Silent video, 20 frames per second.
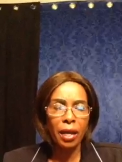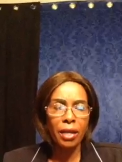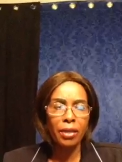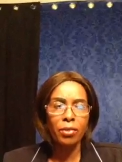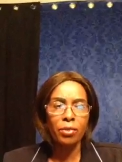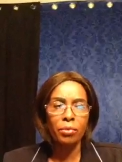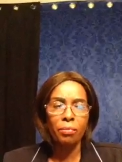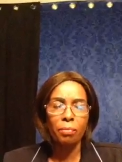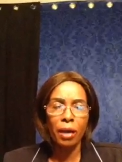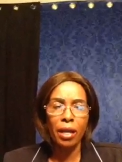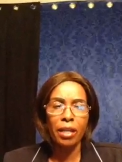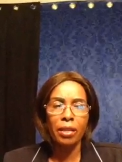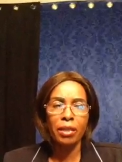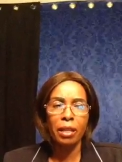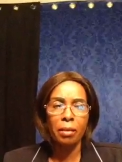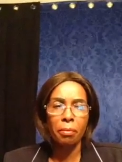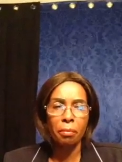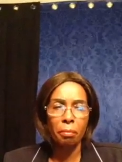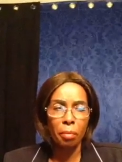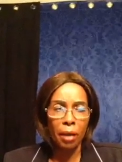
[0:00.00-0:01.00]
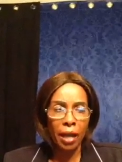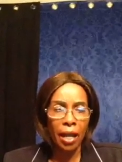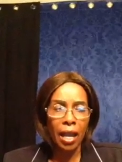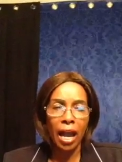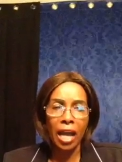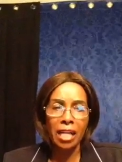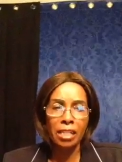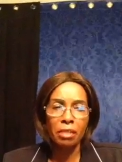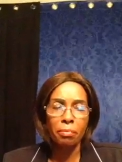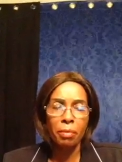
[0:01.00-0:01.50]
by, by, the, by
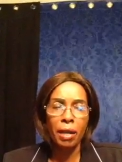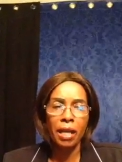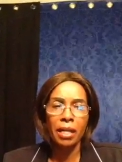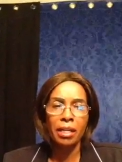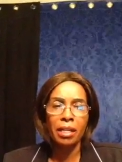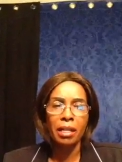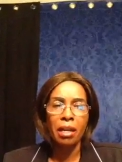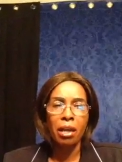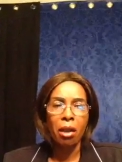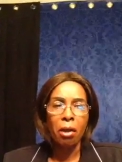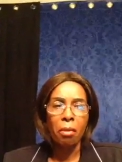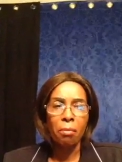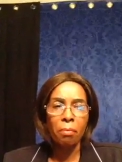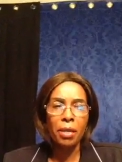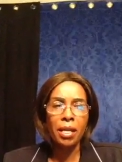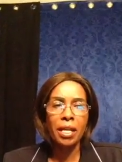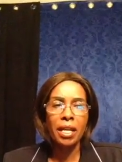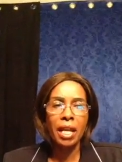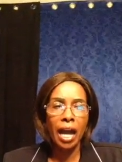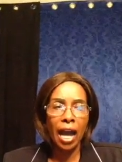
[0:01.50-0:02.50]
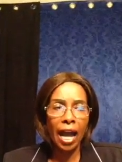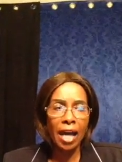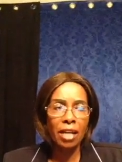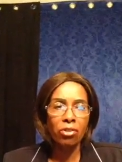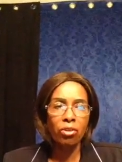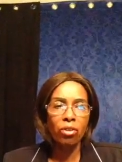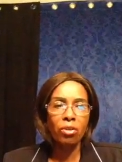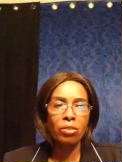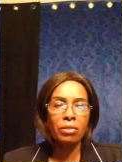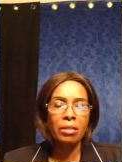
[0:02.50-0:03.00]
husband be
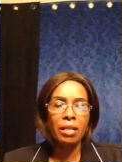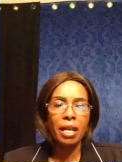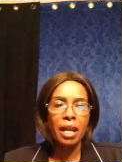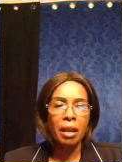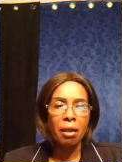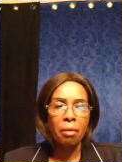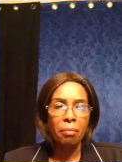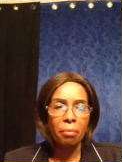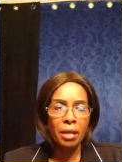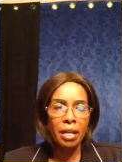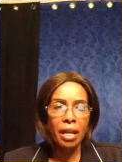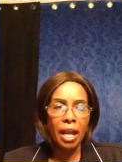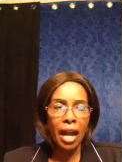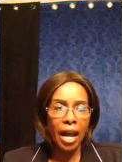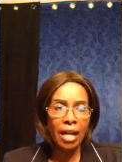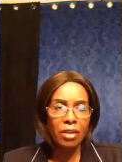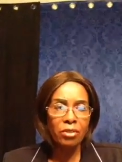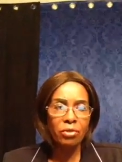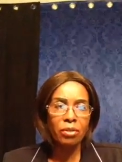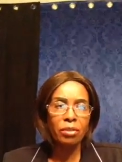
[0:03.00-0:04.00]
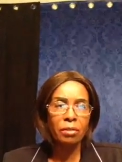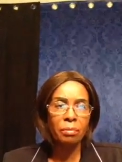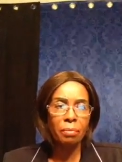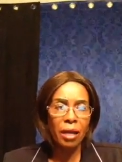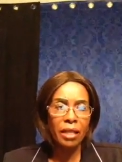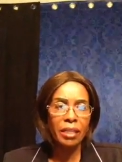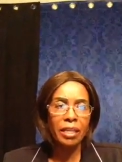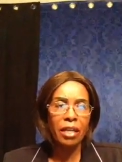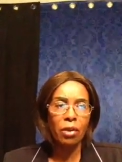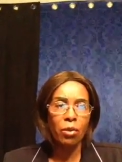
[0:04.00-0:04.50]
handled, be handled
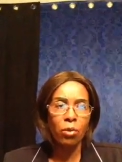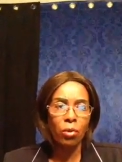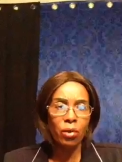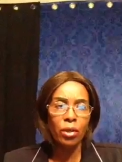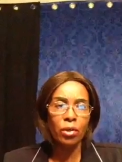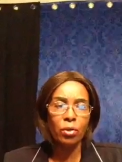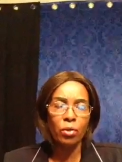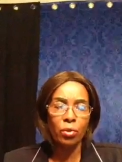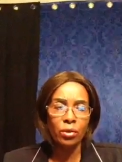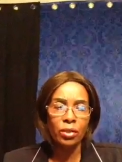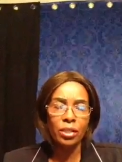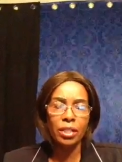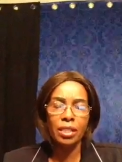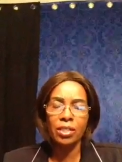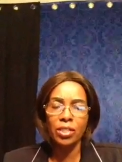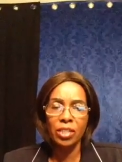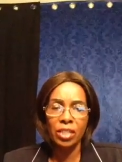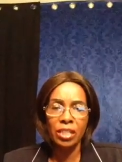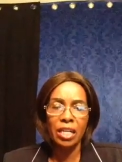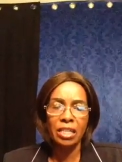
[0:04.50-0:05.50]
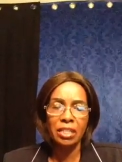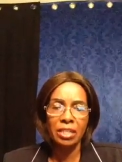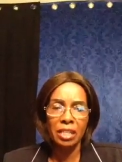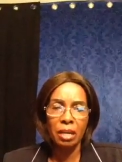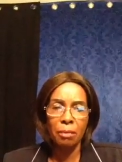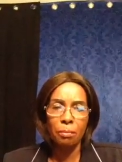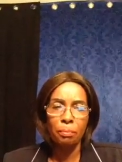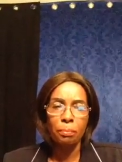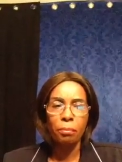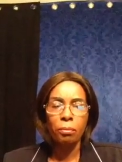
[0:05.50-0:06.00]
by the Holy Ghost in Jesus'
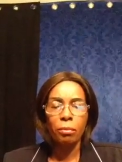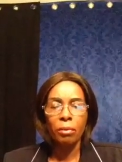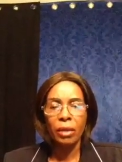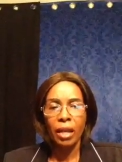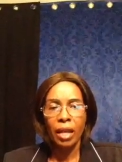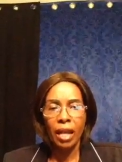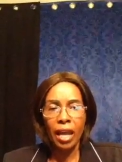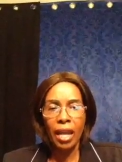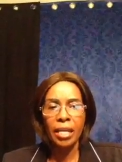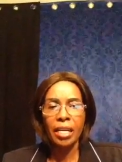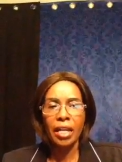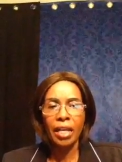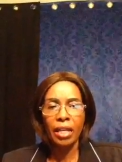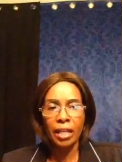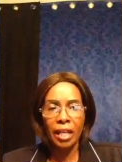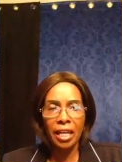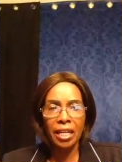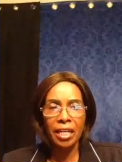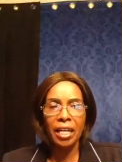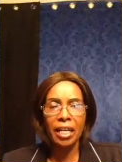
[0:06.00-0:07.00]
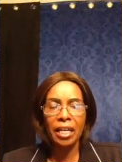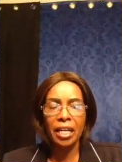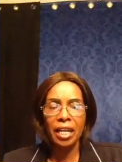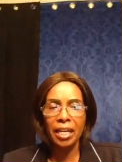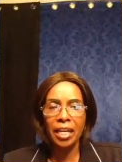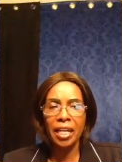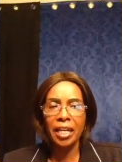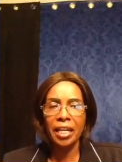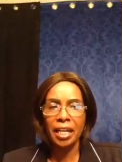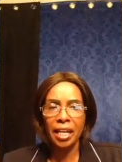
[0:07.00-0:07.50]
name. Any, any,
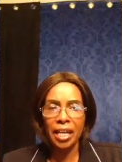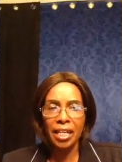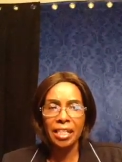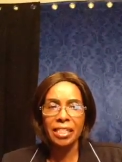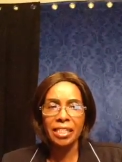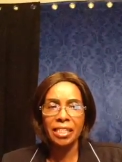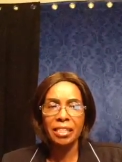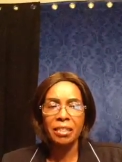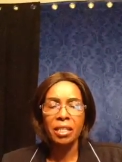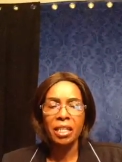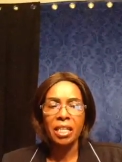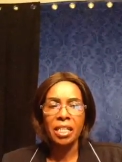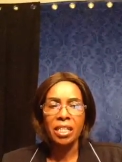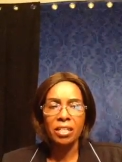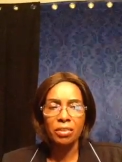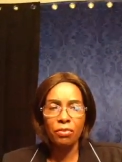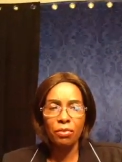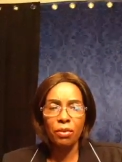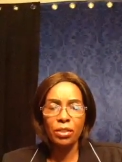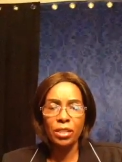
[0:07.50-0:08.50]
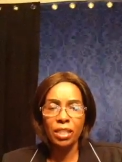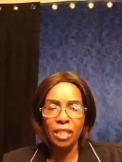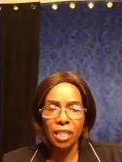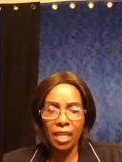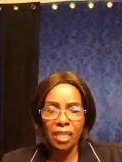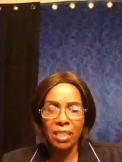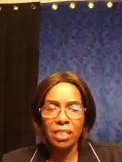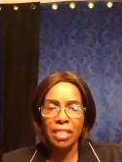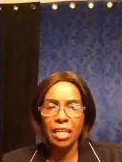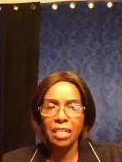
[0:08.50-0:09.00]
any case, divorce
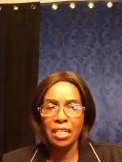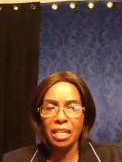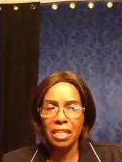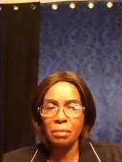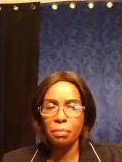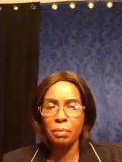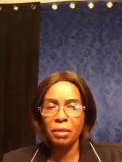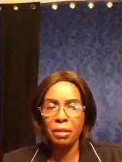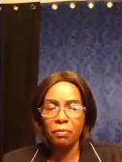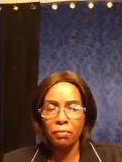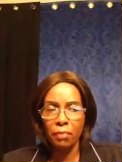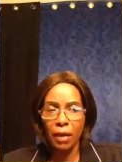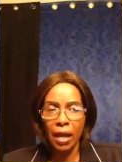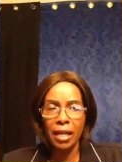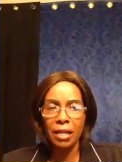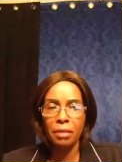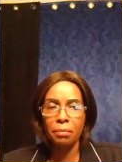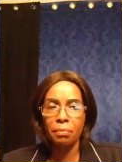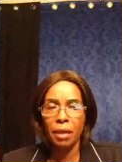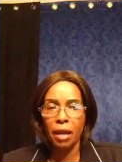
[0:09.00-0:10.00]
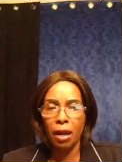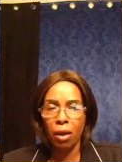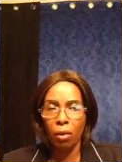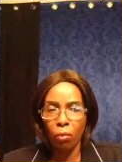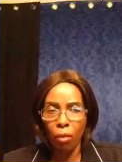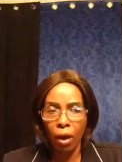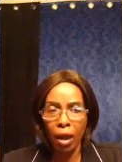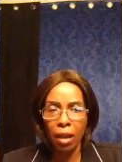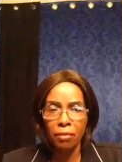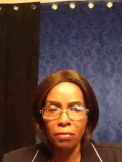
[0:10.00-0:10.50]
case that has been filed by a
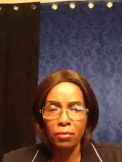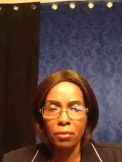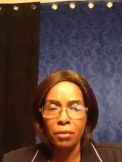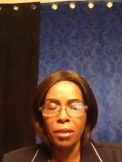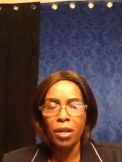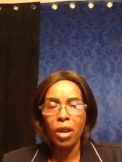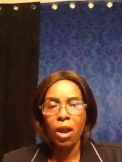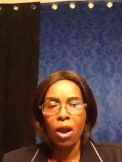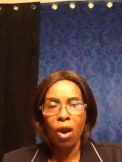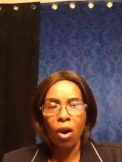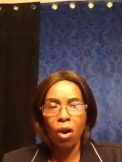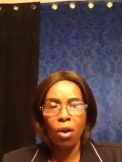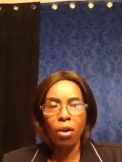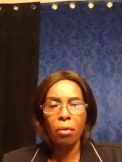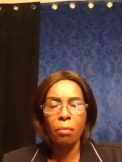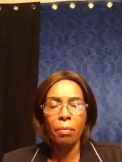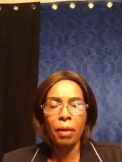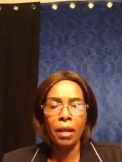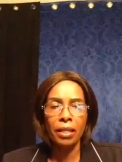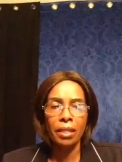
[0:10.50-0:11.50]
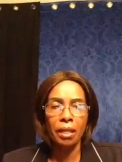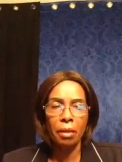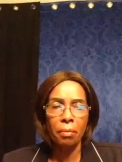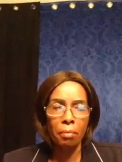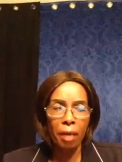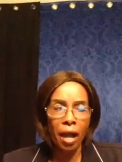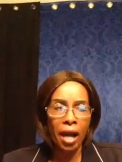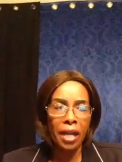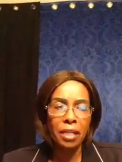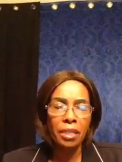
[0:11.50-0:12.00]
wife or by the
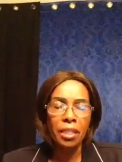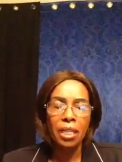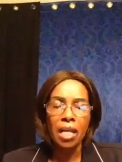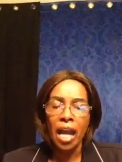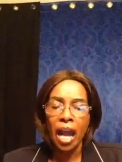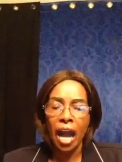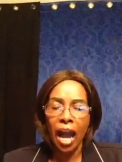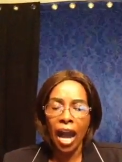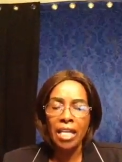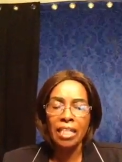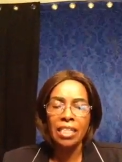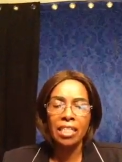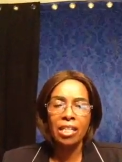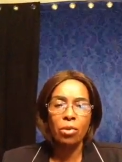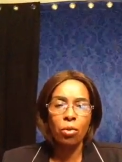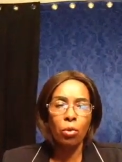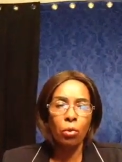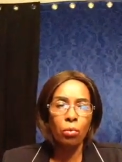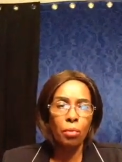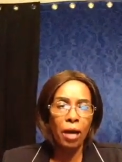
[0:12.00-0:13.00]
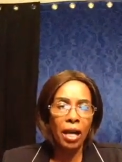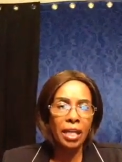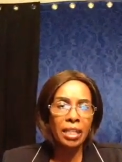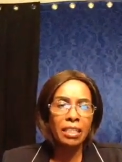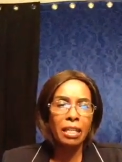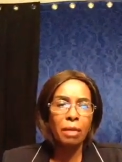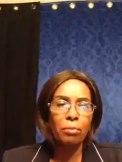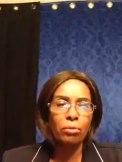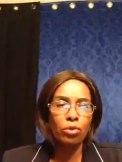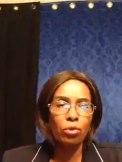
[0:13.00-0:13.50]
man, I
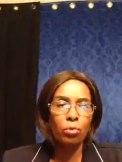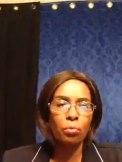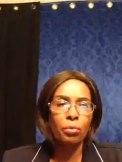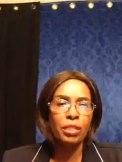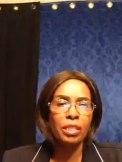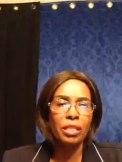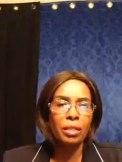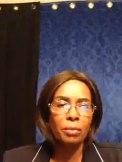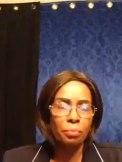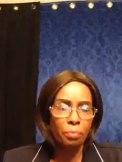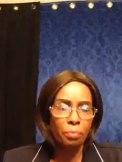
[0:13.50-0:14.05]
command them to be,